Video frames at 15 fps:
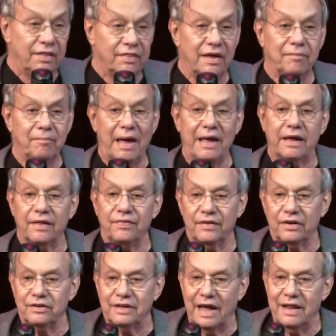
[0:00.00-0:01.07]
they make in
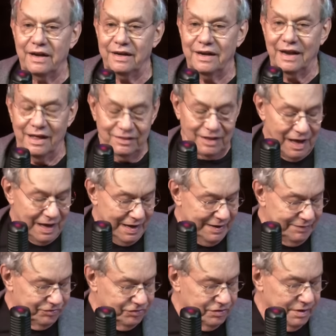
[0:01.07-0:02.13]
their day-to-day
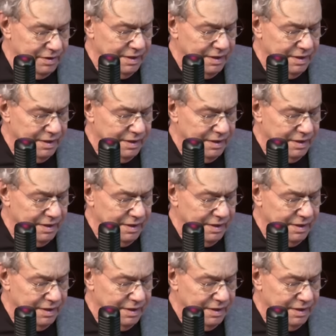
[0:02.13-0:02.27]
lives.